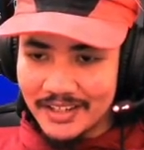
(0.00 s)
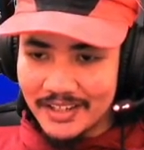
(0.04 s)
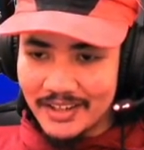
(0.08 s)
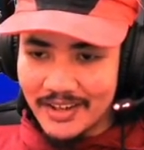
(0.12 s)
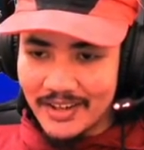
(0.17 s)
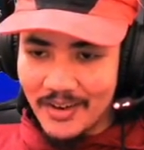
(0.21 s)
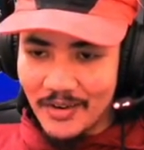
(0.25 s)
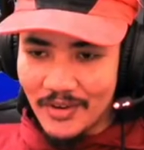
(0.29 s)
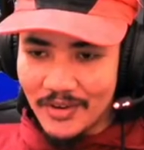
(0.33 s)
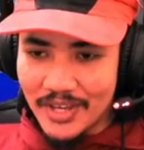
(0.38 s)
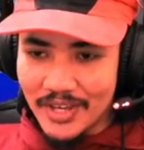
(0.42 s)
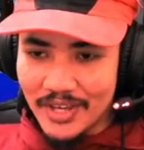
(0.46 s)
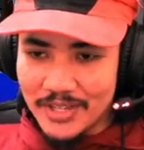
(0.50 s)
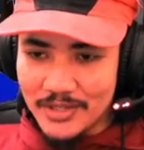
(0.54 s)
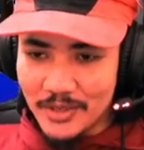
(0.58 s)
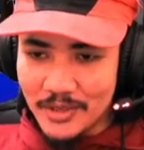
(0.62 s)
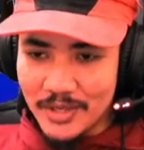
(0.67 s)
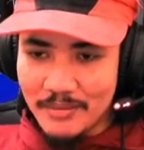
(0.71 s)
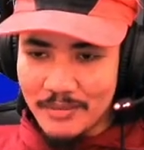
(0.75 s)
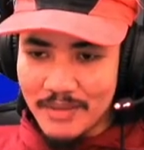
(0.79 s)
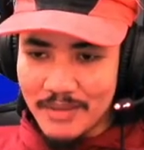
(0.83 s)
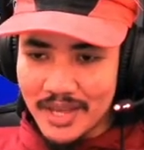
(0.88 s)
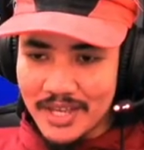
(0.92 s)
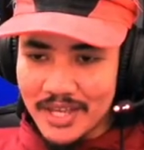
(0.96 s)
Okay, so
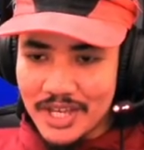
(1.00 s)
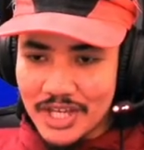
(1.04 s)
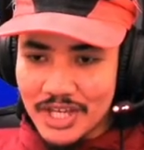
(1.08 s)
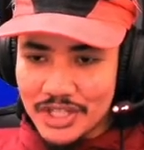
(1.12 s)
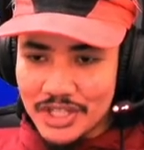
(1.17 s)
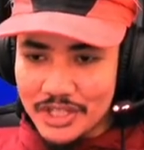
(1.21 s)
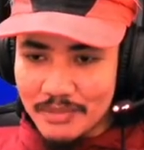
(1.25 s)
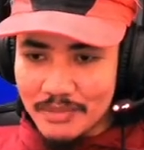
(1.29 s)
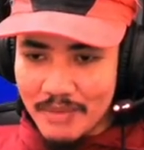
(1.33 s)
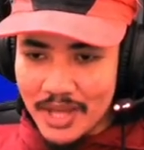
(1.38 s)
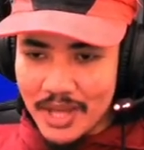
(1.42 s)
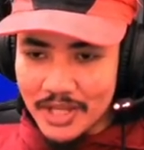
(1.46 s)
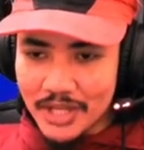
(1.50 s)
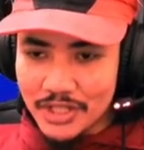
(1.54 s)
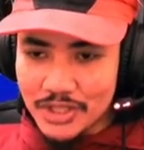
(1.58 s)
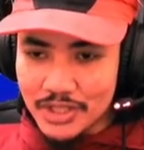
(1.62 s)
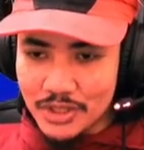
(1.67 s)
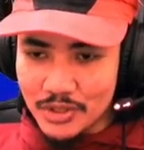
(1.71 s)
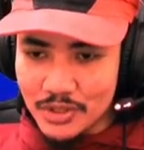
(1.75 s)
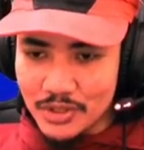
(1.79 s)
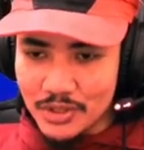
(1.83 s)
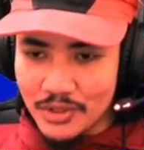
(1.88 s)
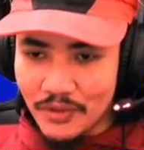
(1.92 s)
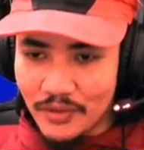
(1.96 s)
he ma she managed
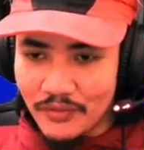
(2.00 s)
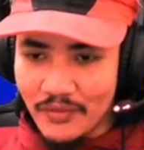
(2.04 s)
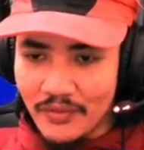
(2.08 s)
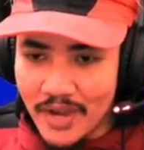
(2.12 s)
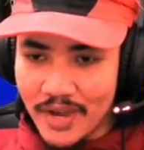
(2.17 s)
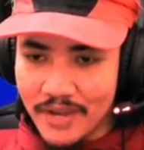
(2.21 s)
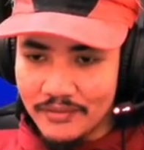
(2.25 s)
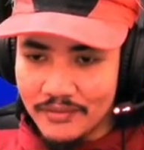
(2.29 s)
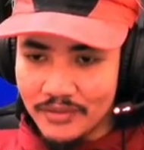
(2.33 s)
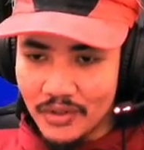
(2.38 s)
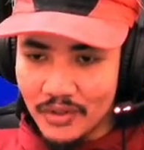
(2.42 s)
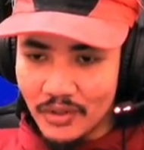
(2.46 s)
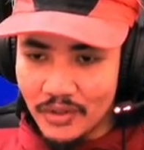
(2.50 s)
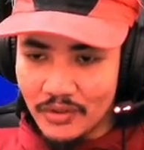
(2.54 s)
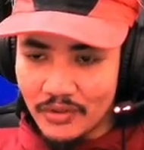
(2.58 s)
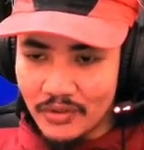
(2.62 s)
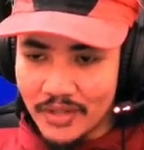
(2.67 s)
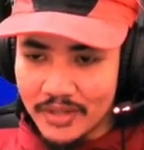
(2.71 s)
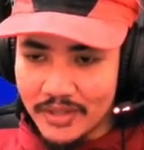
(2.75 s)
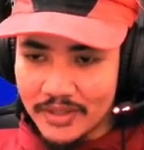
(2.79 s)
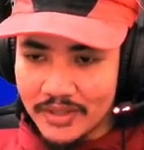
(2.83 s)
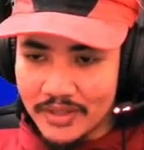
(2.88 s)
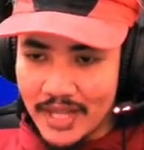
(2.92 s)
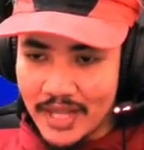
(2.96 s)
to survive though. Look
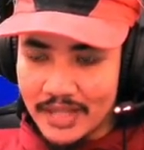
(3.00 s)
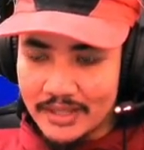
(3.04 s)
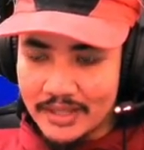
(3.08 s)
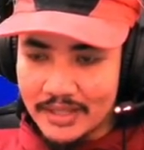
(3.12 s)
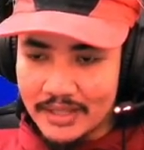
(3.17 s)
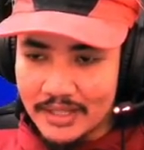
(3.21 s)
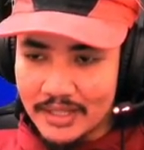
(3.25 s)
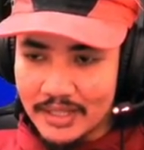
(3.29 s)
at that.